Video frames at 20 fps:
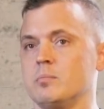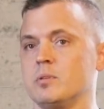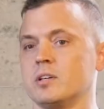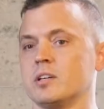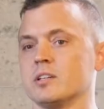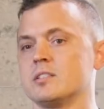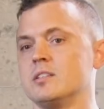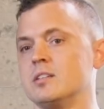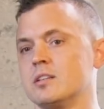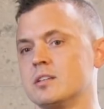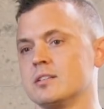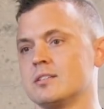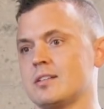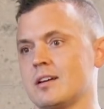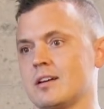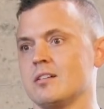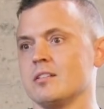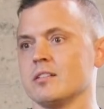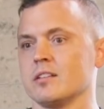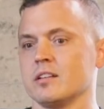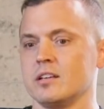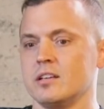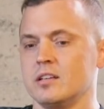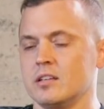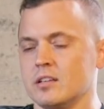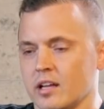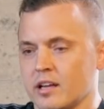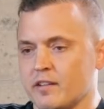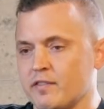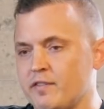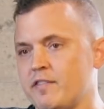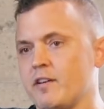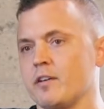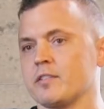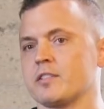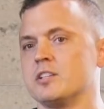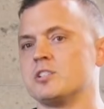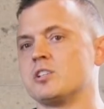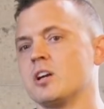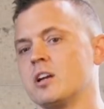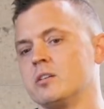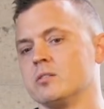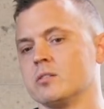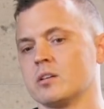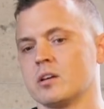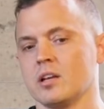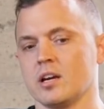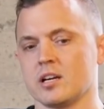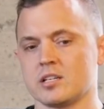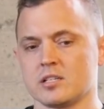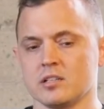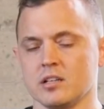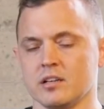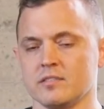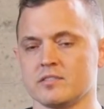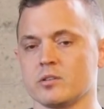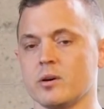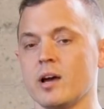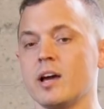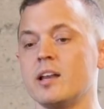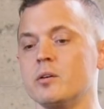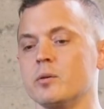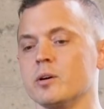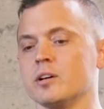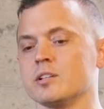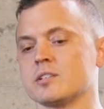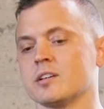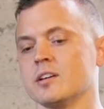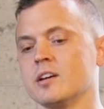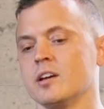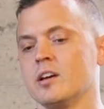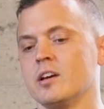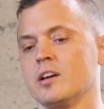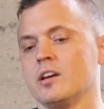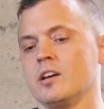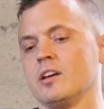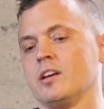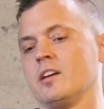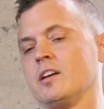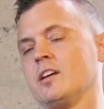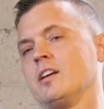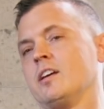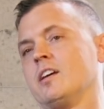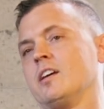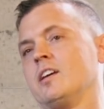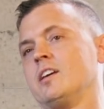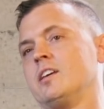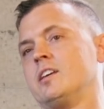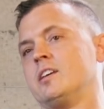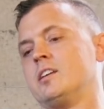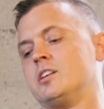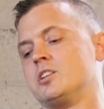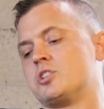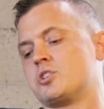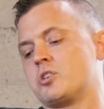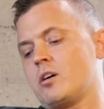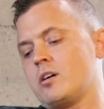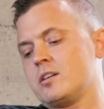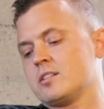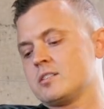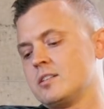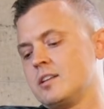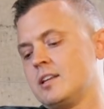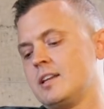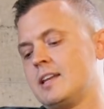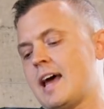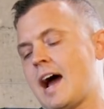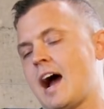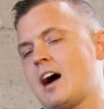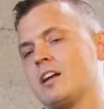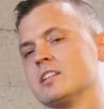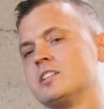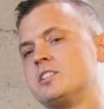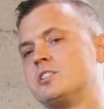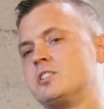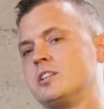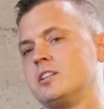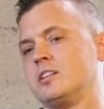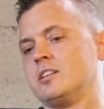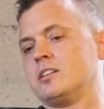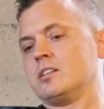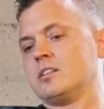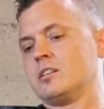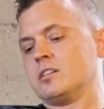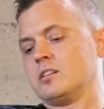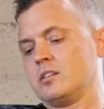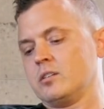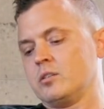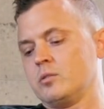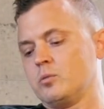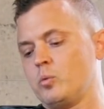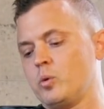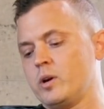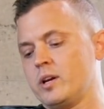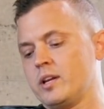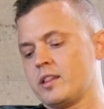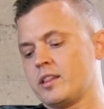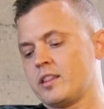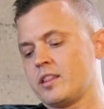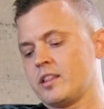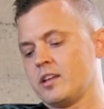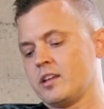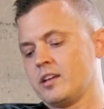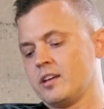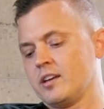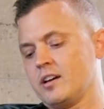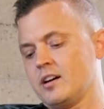because he could tell that he like felt the genuine connection and love. So anyways, he draws an analogy with,